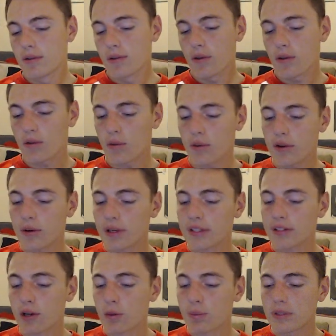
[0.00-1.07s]
So we'll go ahead
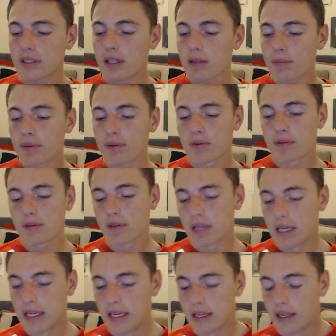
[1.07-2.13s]
and open it up,
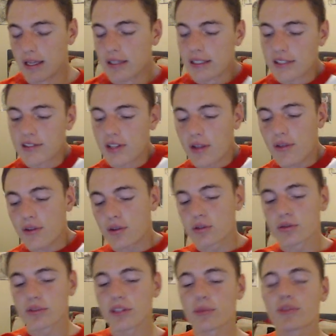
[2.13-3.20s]
and it does
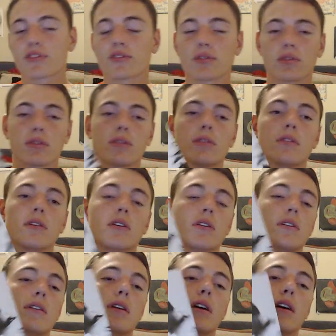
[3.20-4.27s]
include the original
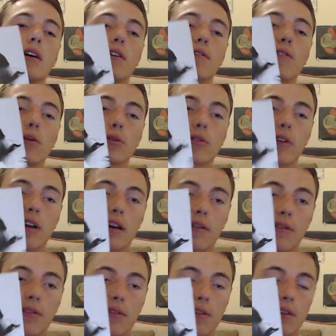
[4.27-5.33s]

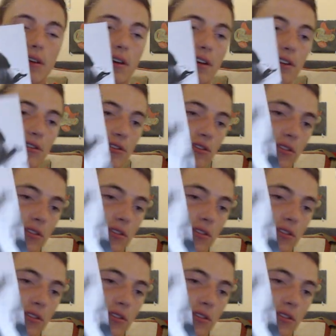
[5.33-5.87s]
photographs, just